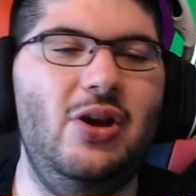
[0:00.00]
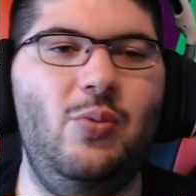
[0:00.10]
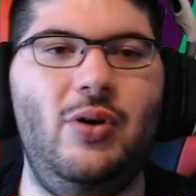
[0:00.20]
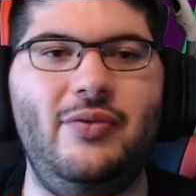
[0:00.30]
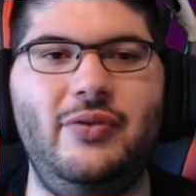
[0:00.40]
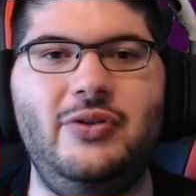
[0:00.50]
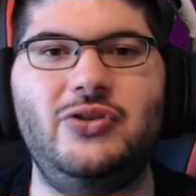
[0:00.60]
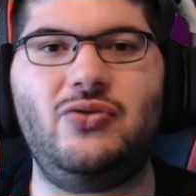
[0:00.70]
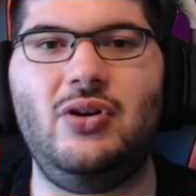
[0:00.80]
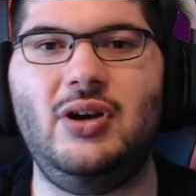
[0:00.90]
Watford
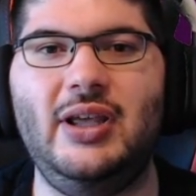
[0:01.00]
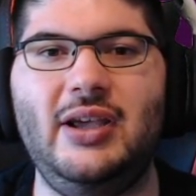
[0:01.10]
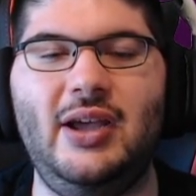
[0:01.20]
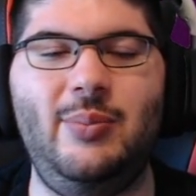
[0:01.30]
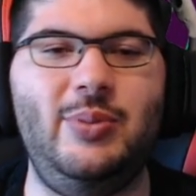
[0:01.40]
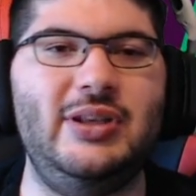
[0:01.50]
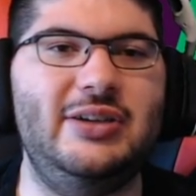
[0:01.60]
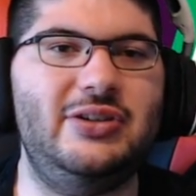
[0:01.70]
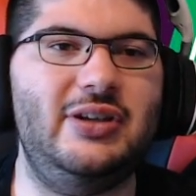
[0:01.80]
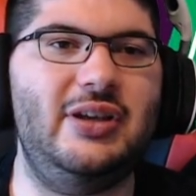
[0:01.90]
struggling, and
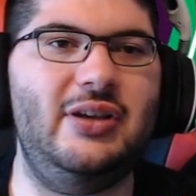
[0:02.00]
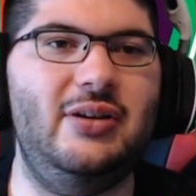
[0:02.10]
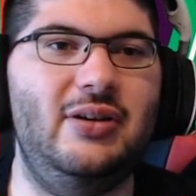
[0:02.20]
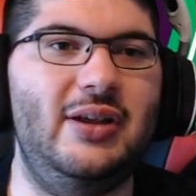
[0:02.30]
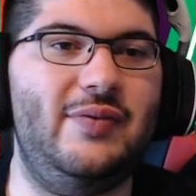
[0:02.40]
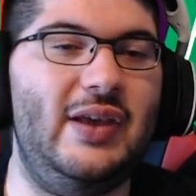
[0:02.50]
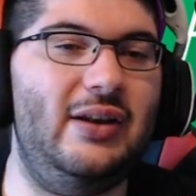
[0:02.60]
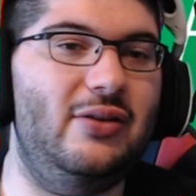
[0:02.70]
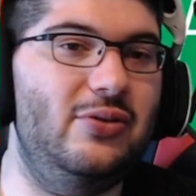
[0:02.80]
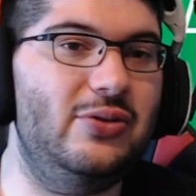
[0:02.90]
potentially if they
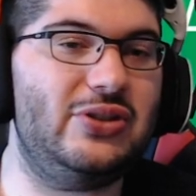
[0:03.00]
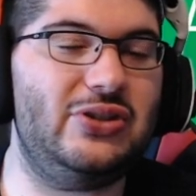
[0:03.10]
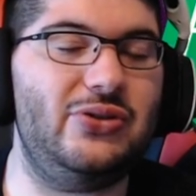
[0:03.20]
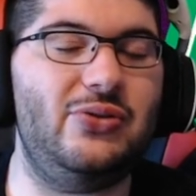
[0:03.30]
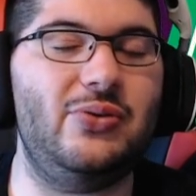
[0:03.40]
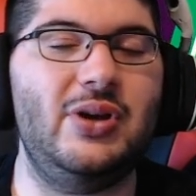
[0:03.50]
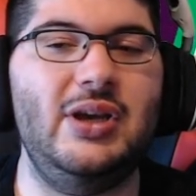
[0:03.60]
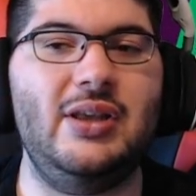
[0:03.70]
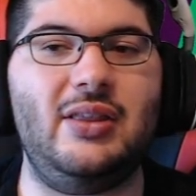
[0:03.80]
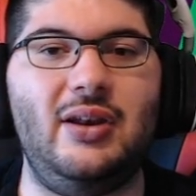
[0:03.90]
lose to
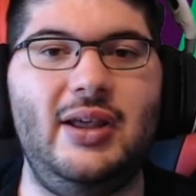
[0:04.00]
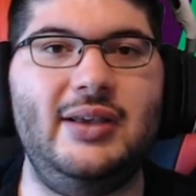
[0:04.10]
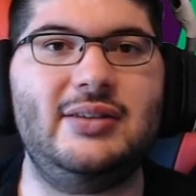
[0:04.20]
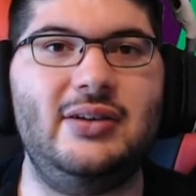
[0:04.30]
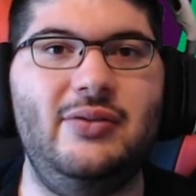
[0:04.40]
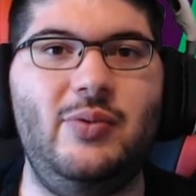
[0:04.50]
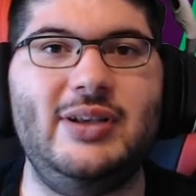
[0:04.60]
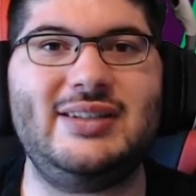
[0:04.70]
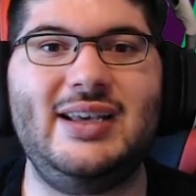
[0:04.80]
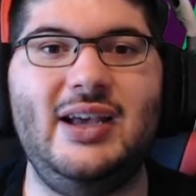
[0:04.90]
the likes of
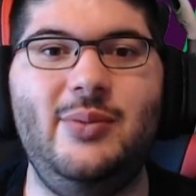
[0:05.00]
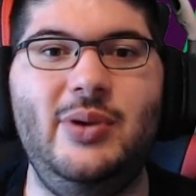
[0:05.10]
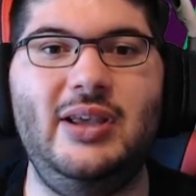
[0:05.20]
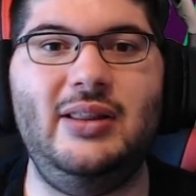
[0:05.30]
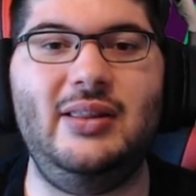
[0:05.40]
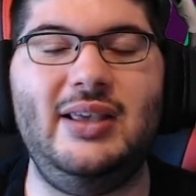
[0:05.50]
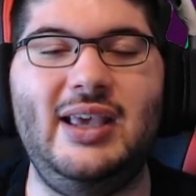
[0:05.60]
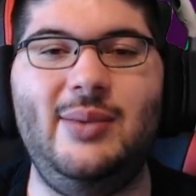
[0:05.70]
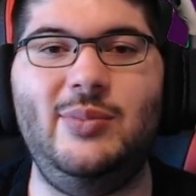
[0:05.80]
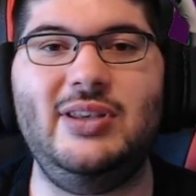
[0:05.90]
West Ham in the
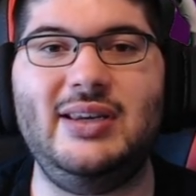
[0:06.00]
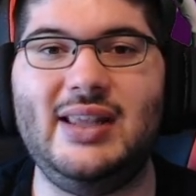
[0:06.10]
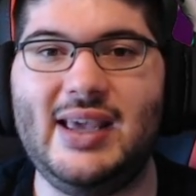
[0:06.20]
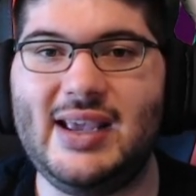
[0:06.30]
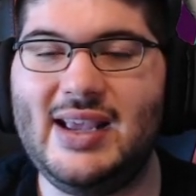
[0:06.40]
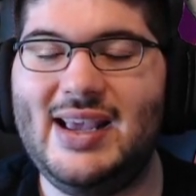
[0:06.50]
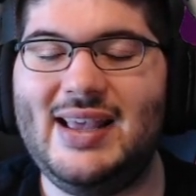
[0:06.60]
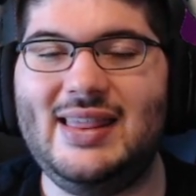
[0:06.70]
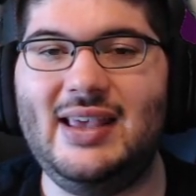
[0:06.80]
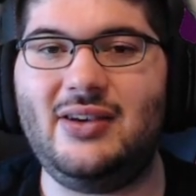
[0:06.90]
game today,
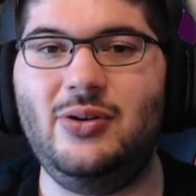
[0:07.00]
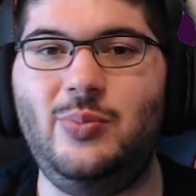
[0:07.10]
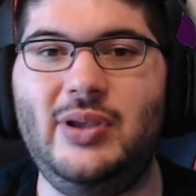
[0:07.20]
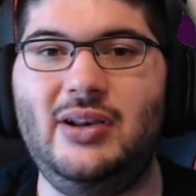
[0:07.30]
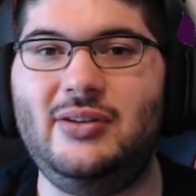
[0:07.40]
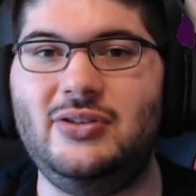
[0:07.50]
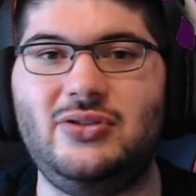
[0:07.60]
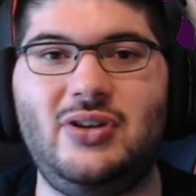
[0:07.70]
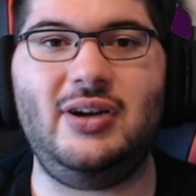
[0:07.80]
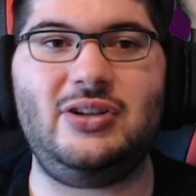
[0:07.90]
they could be just
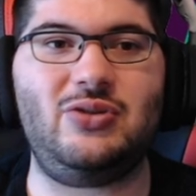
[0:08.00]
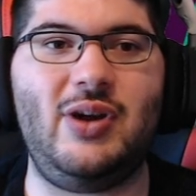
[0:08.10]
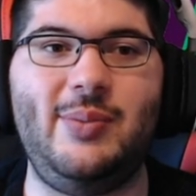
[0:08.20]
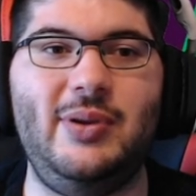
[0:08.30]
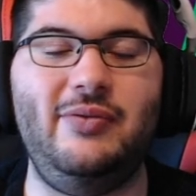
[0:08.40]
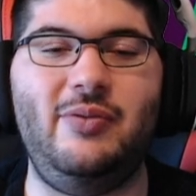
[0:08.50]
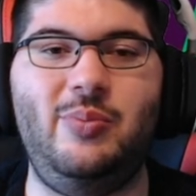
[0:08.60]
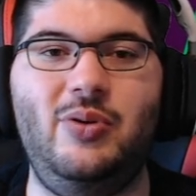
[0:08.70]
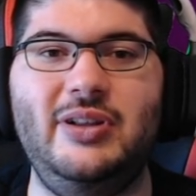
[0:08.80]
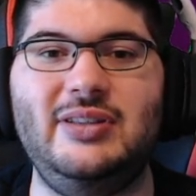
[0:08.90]
of scrapping for
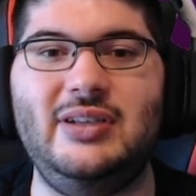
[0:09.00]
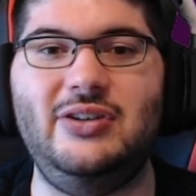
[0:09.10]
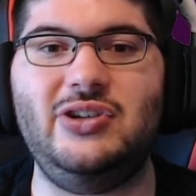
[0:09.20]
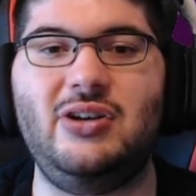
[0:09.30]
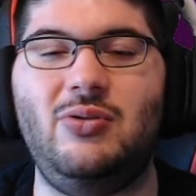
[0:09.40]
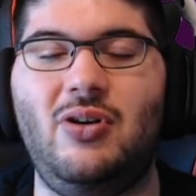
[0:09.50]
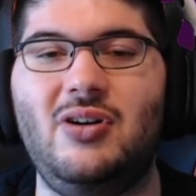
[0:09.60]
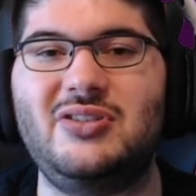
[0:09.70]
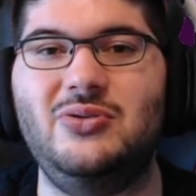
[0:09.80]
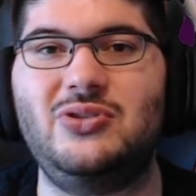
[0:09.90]
points in general.
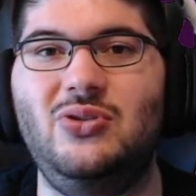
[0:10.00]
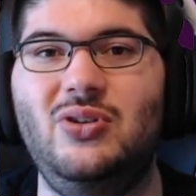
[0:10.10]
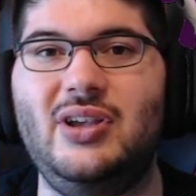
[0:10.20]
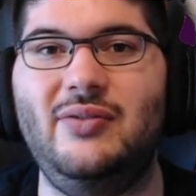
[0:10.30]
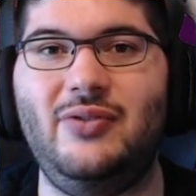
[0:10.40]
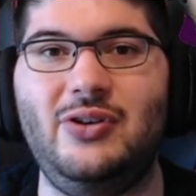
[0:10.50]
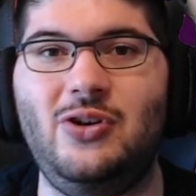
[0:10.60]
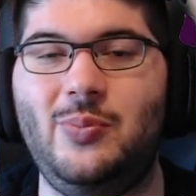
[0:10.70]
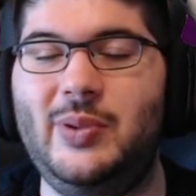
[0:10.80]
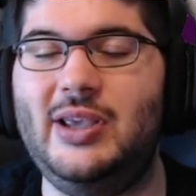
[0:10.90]
Arsenal still looking for
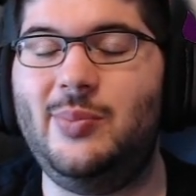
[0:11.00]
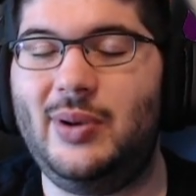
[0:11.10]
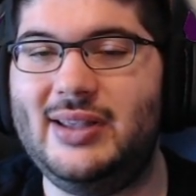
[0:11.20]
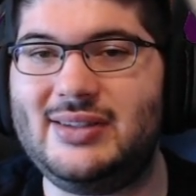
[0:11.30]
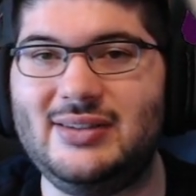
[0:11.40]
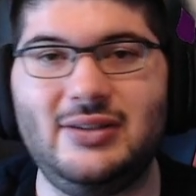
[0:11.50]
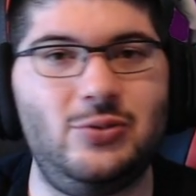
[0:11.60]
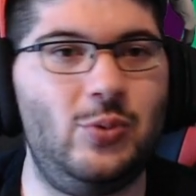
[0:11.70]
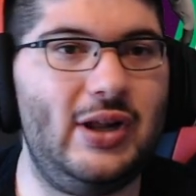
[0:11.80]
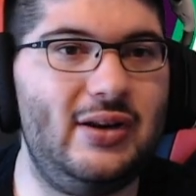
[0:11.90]
European places
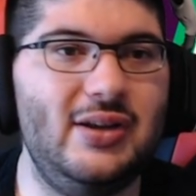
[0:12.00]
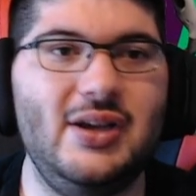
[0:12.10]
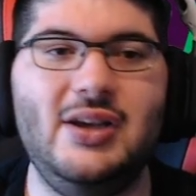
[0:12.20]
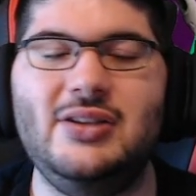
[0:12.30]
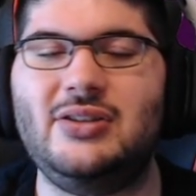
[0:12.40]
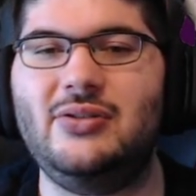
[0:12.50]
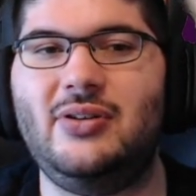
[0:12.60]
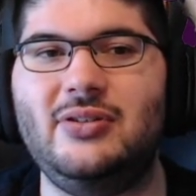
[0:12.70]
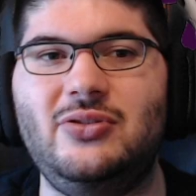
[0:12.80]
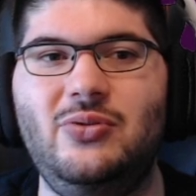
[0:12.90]
as well, so
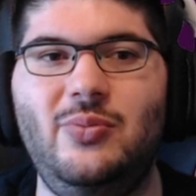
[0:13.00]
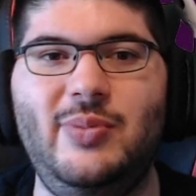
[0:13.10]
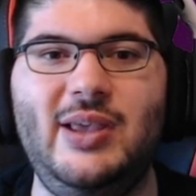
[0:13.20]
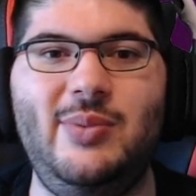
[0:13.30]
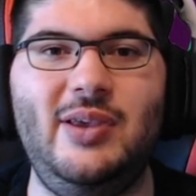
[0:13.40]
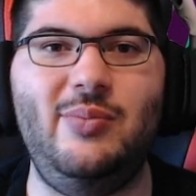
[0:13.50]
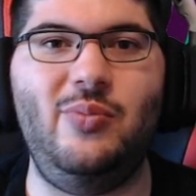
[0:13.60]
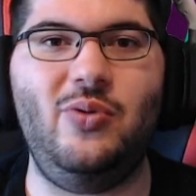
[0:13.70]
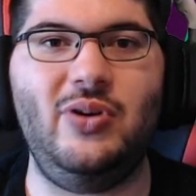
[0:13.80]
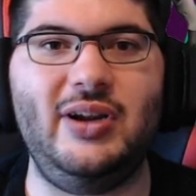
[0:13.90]
Arsenal may be
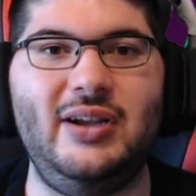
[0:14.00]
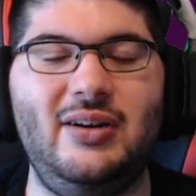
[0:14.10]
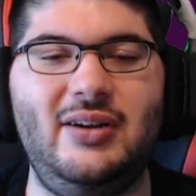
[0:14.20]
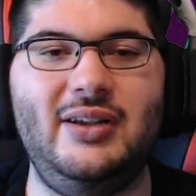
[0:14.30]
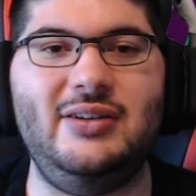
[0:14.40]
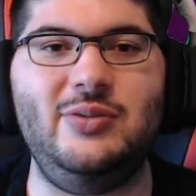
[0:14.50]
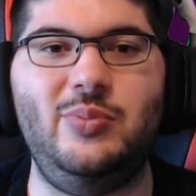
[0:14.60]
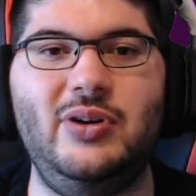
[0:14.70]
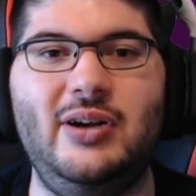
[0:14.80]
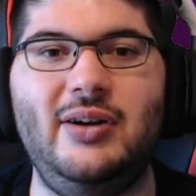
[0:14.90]
more inclined to
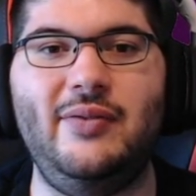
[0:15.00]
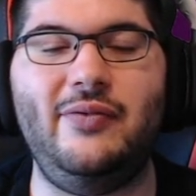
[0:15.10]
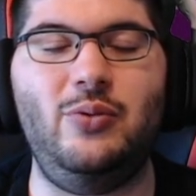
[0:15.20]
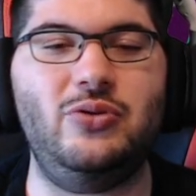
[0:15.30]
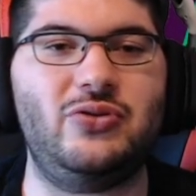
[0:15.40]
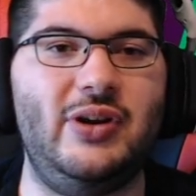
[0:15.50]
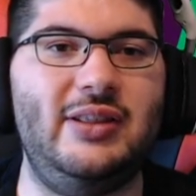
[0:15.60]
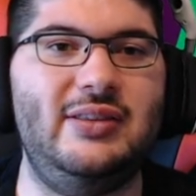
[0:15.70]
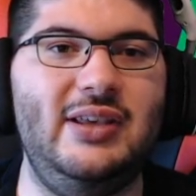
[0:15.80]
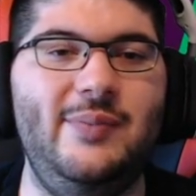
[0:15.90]
put out a full
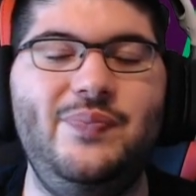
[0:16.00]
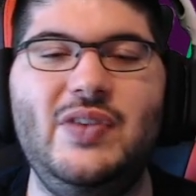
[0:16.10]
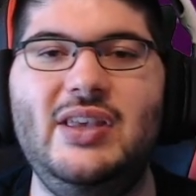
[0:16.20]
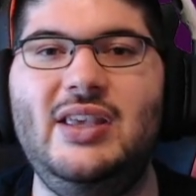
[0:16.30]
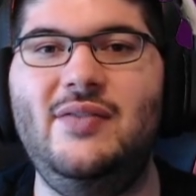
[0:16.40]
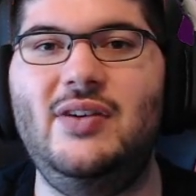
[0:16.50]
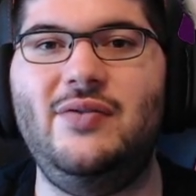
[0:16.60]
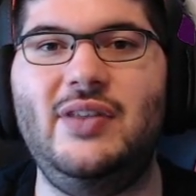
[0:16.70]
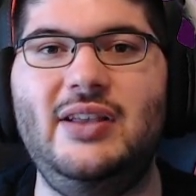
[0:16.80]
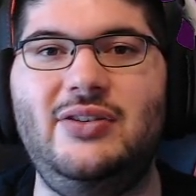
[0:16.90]
strength team, even
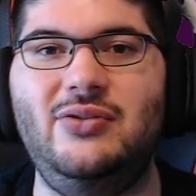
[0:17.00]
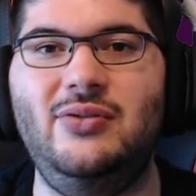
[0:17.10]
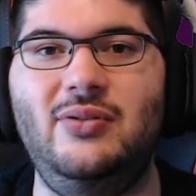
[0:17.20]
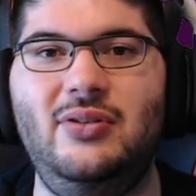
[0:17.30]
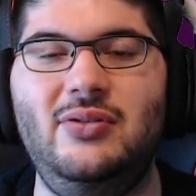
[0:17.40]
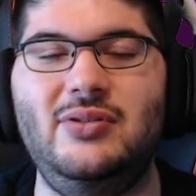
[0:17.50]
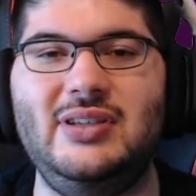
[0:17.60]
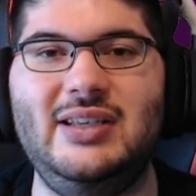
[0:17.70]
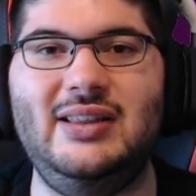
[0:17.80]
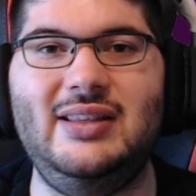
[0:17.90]
if they do lose
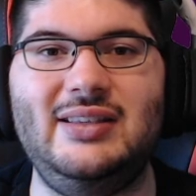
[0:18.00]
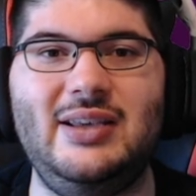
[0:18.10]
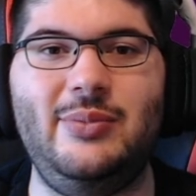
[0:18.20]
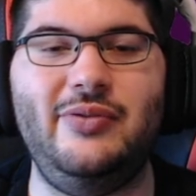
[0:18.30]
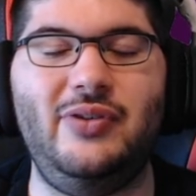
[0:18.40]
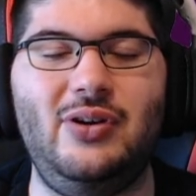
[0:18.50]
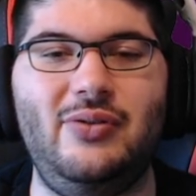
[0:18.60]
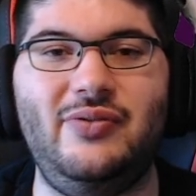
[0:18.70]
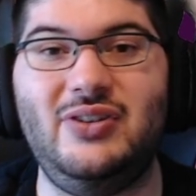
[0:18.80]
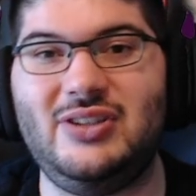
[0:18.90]
in the
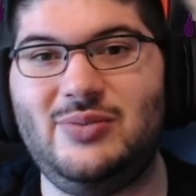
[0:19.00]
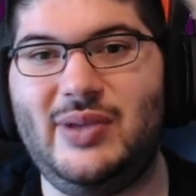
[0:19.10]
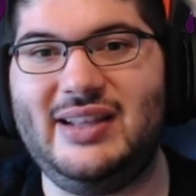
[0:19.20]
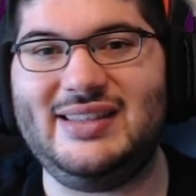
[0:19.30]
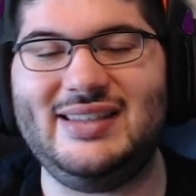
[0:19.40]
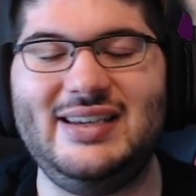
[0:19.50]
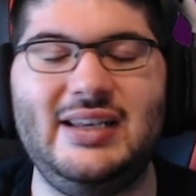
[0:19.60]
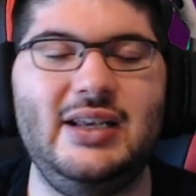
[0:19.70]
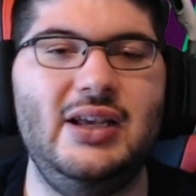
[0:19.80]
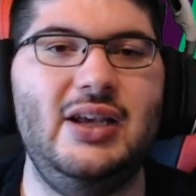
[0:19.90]
semi-final versus Man
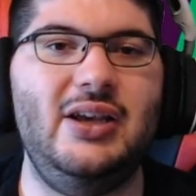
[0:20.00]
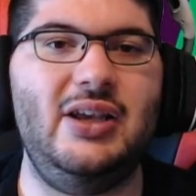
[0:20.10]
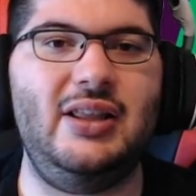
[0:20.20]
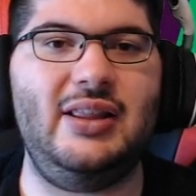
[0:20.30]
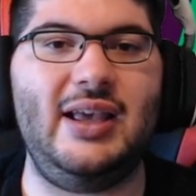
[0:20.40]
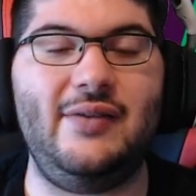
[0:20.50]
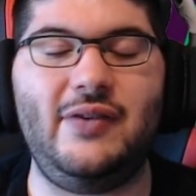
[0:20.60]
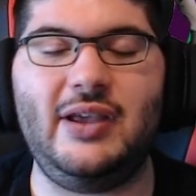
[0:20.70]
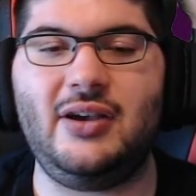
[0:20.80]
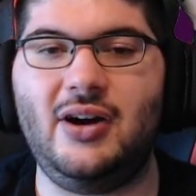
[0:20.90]
City in the
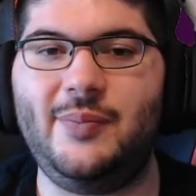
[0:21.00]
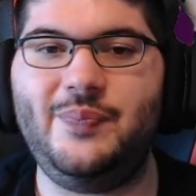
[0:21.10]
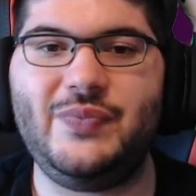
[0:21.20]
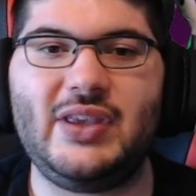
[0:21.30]
FA Cup.